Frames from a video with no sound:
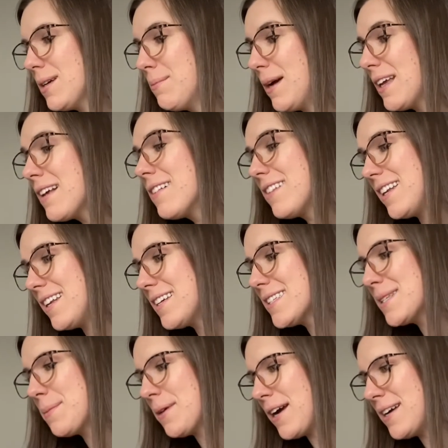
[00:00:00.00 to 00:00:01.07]
My cleaning
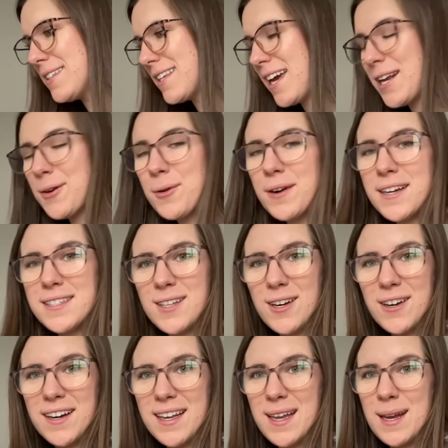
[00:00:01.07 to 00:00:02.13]
supplies category is
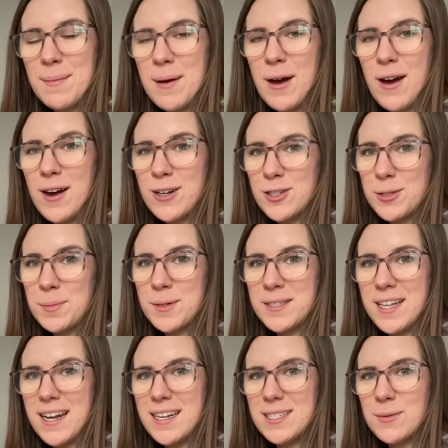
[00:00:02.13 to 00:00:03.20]
already at about
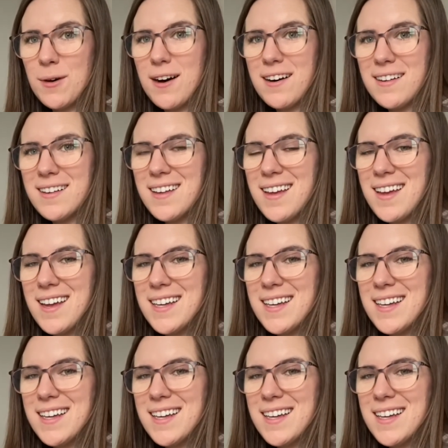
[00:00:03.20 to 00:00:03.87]
100% as well,